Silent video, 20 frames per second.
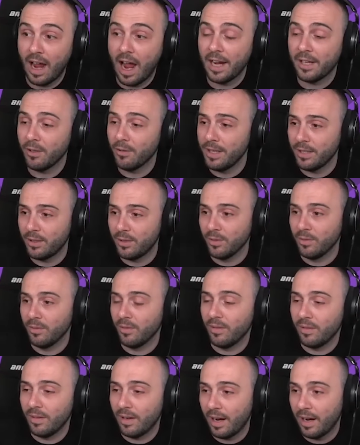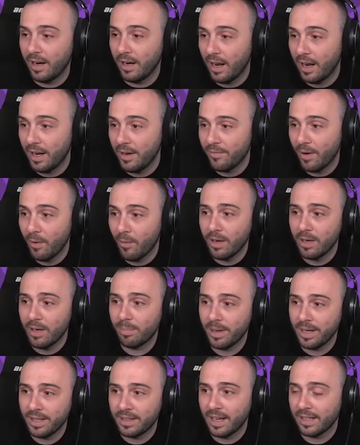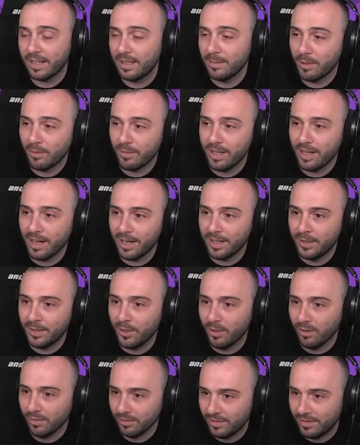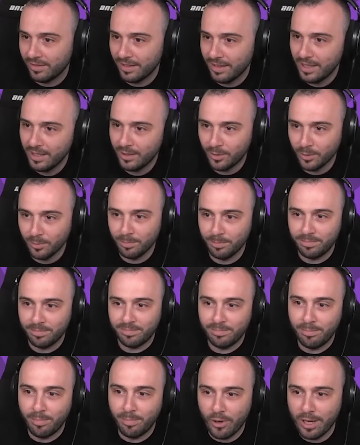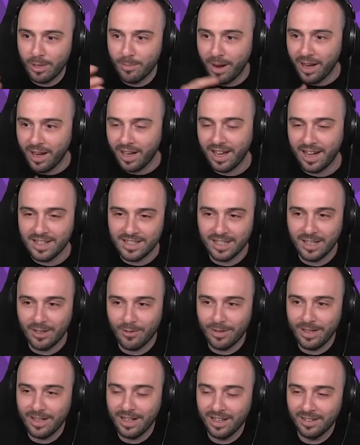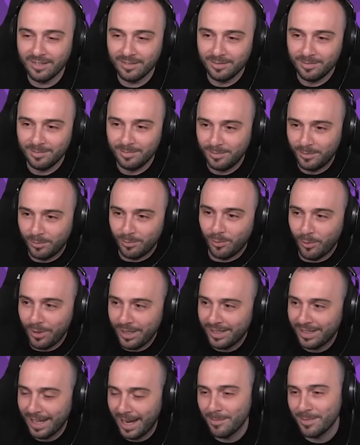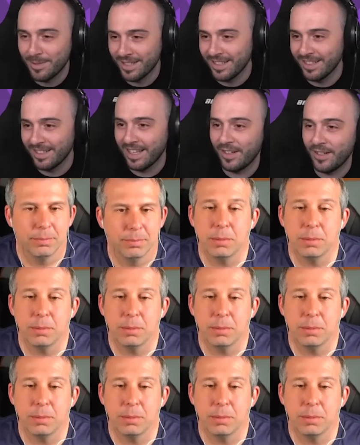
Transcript: I don't need to. Yeah. If I want to play Tag Team Arena, I don't need to bring my Classic Arena three times in there.